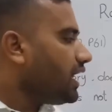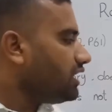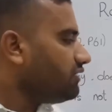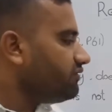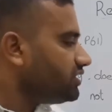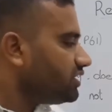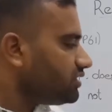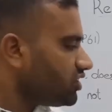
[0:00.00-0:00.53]

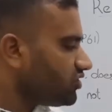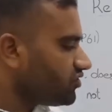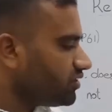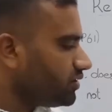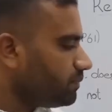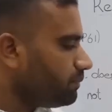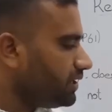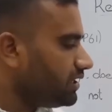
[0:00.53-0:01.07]
And within the
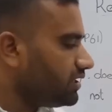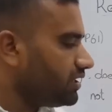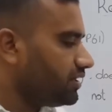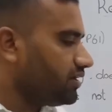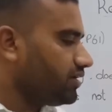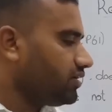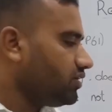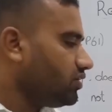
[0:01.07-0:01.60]
C P
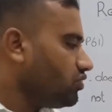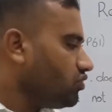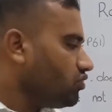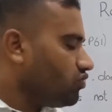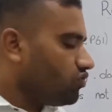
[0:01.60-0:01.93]
layer,